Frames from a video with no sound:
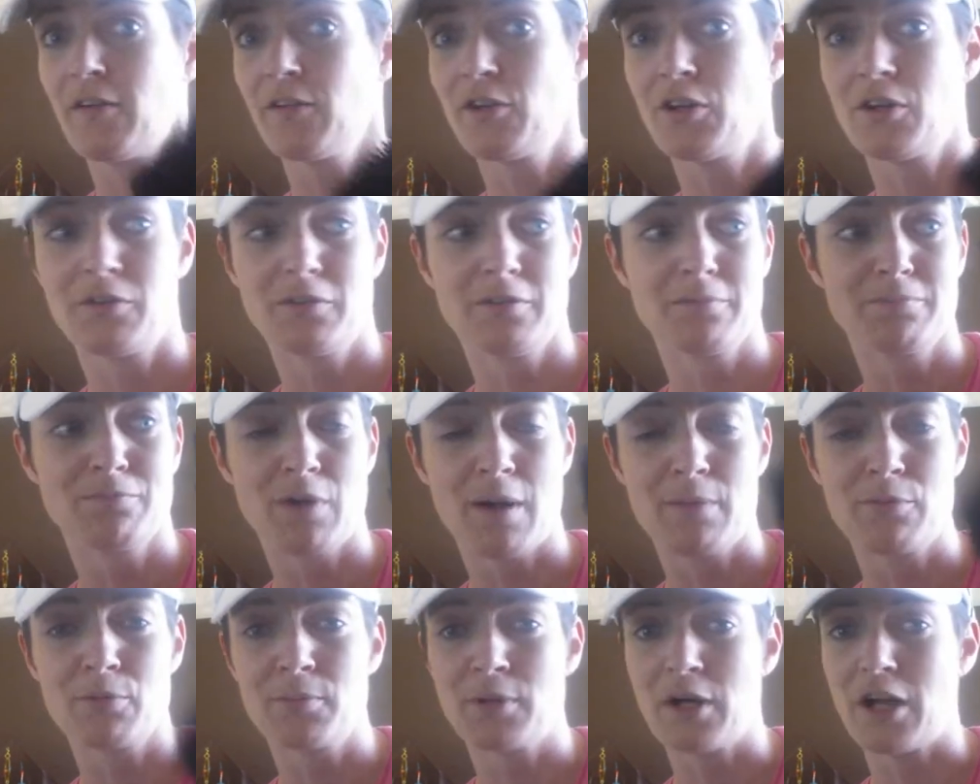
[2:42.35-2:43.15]
your
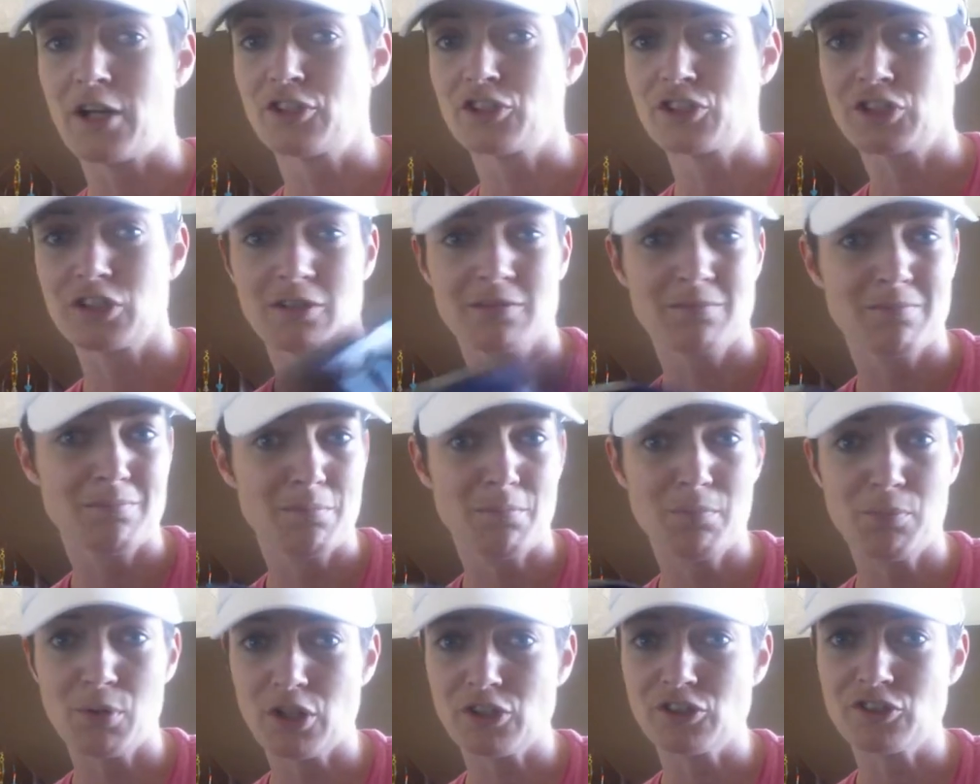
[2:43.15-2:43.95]
rubber brush,
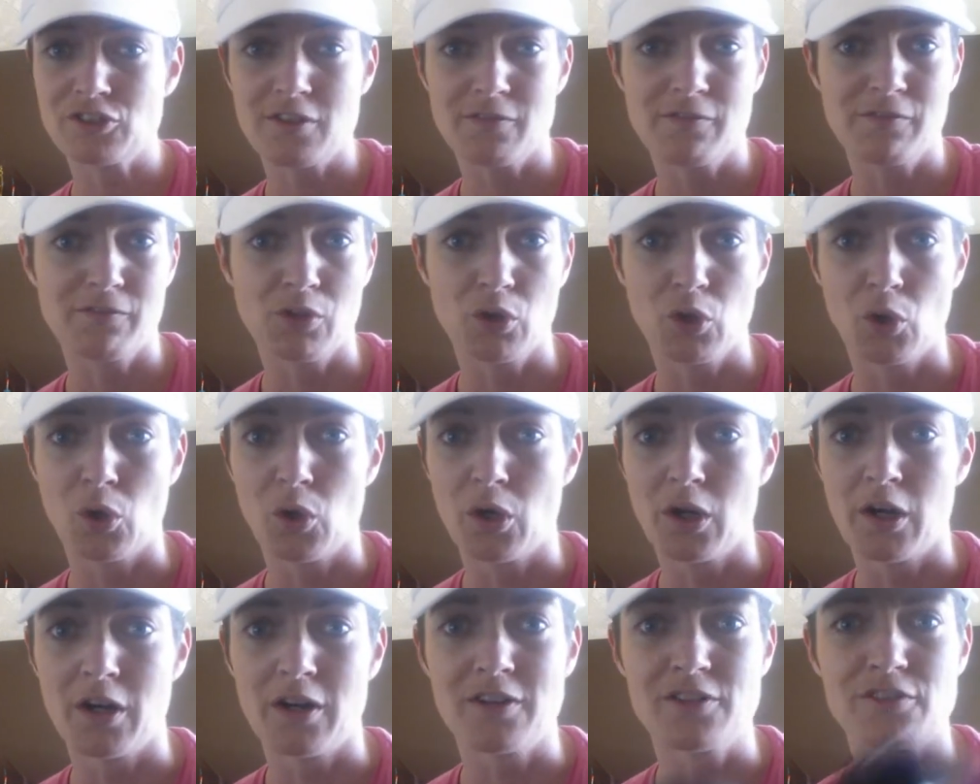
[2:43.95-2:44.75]
brush the
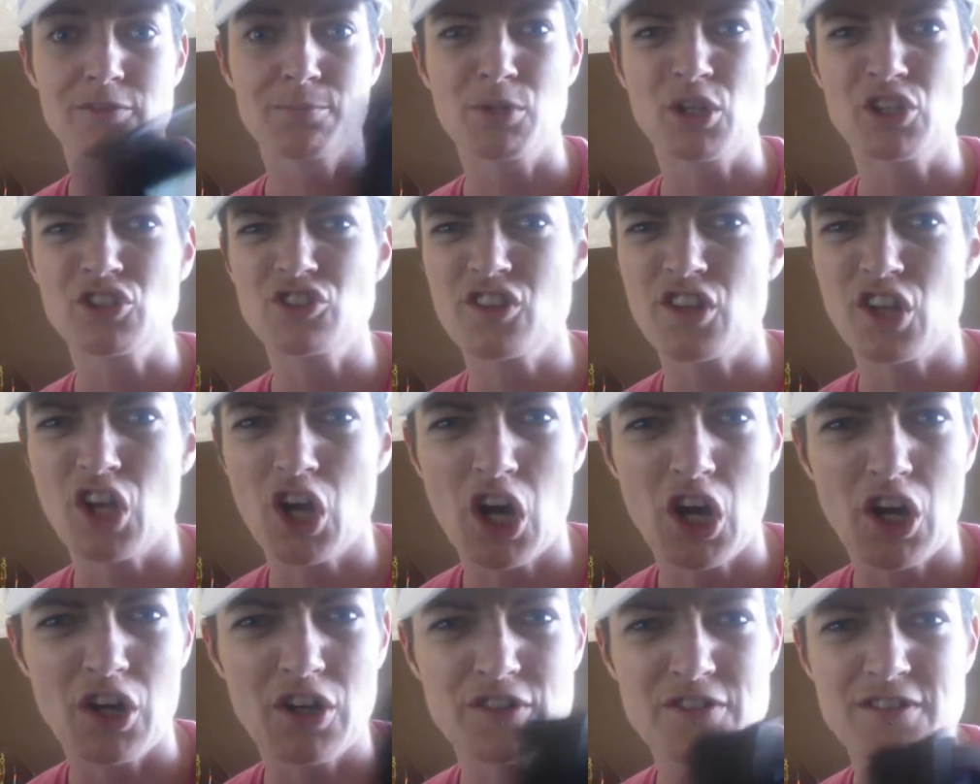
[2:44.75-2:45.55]
floors, brush the
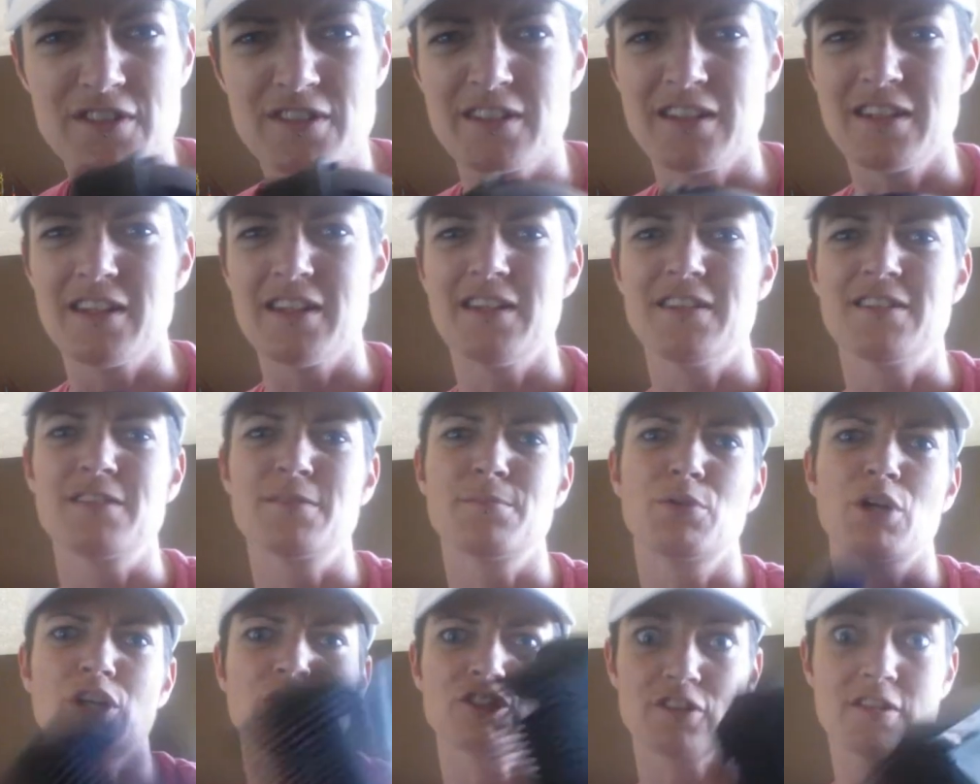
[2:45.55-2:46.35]
car seats,
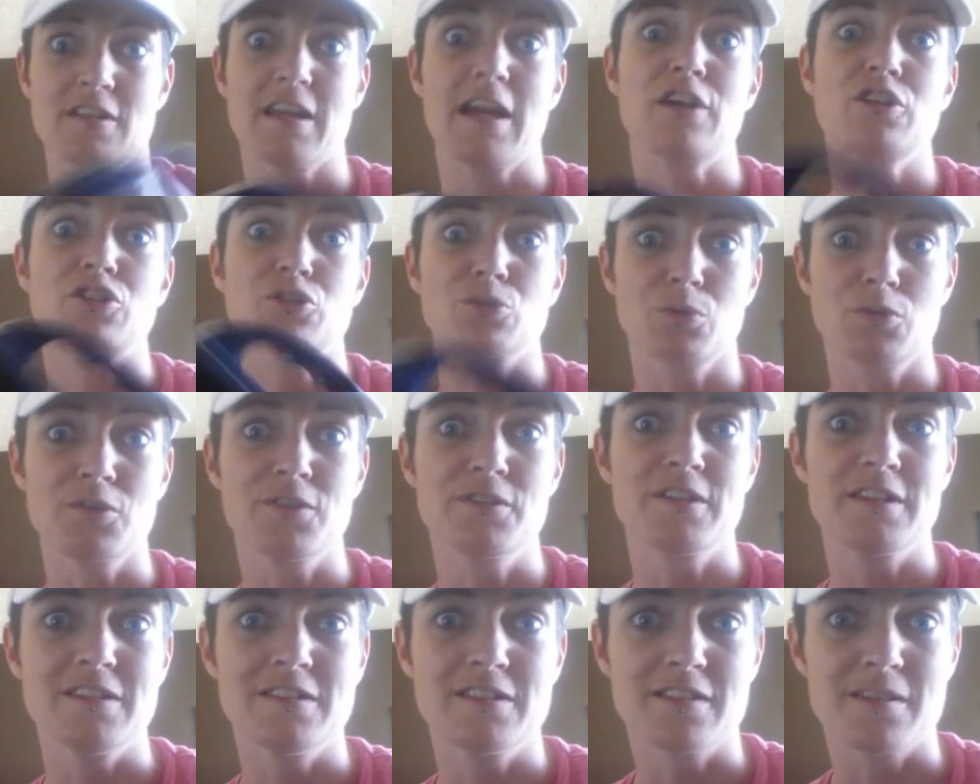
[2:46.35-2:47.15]
brush the actual
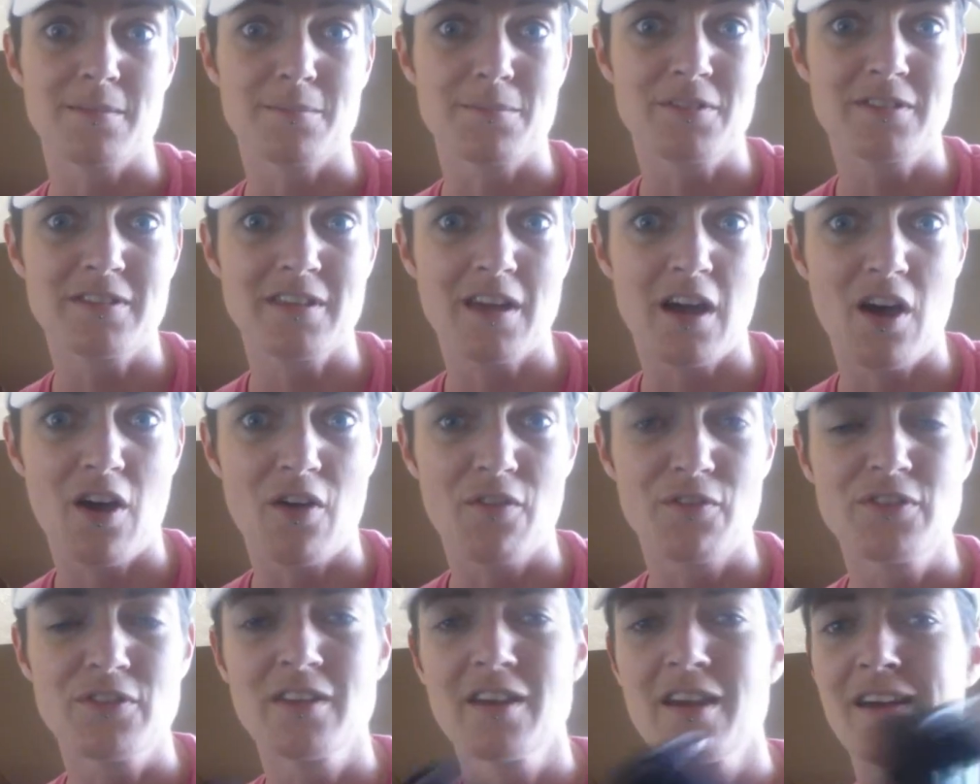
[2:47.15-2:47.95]
seats
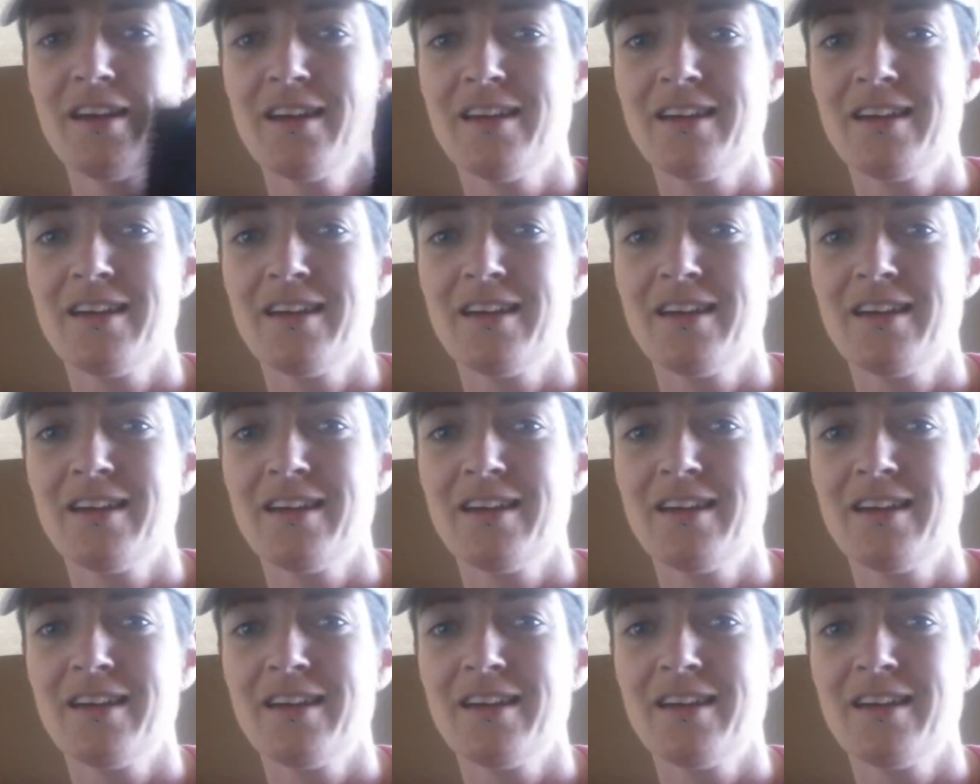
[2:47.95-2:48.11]
themselves.